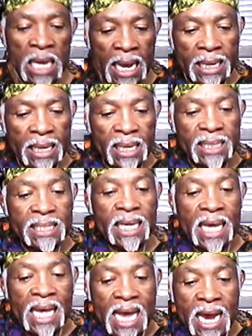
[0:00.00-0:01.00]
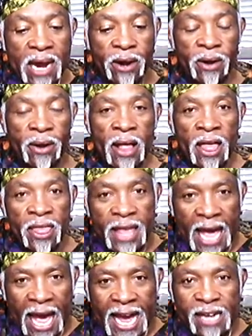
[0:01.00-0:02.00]
And let us hear
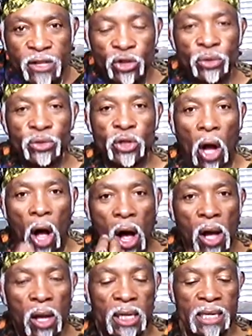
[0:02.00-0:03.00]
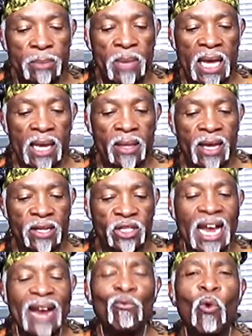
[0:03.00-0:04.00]
the angels calling me. They're
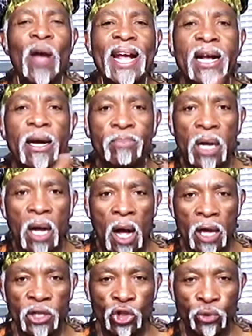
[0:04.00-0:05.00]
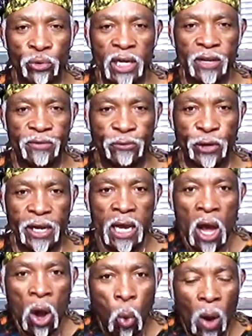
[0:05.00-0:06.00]
saying, wake up, God, you're really free.
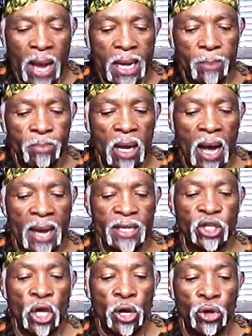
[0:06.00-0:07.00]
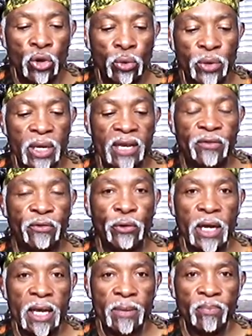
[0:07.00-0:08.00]
Wake up, Goddess, you're really
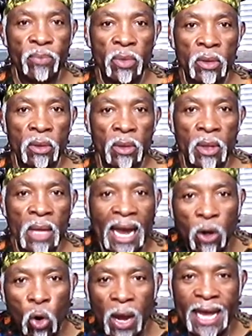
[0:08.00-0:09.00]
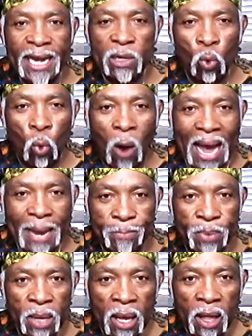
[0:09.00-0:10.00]
free. And go ahead and
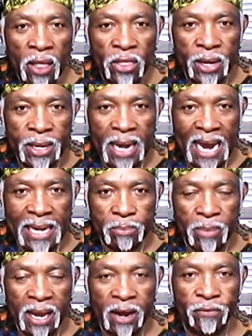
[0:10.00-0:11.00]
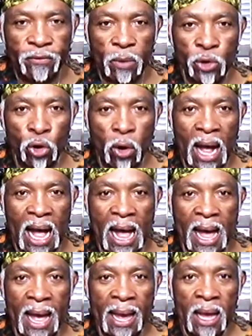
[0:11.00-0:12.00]
wipe the nightmare from your
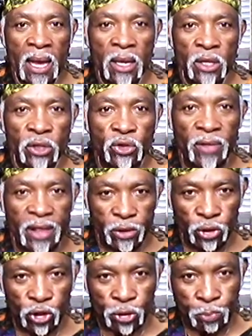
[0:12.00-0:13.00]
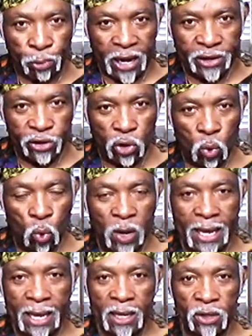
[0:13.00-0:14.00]
eye so that you spread your
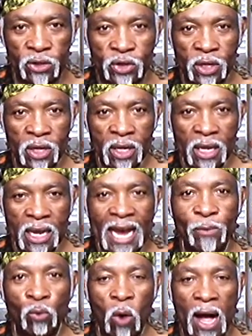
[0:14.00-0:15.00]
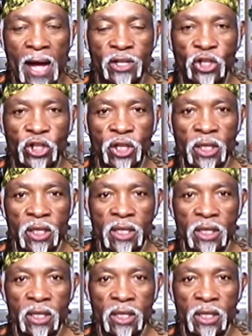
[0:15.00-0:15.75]
wings and watch